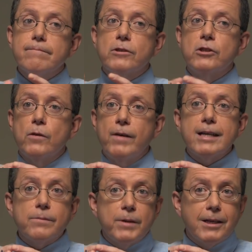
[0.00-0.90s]
Since you've
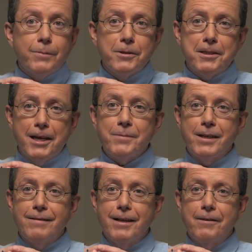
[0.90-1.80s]
asked me a couple of times,
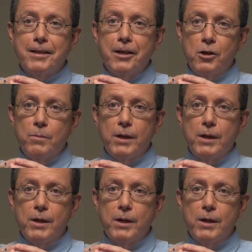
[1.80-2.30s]
I'll tell you,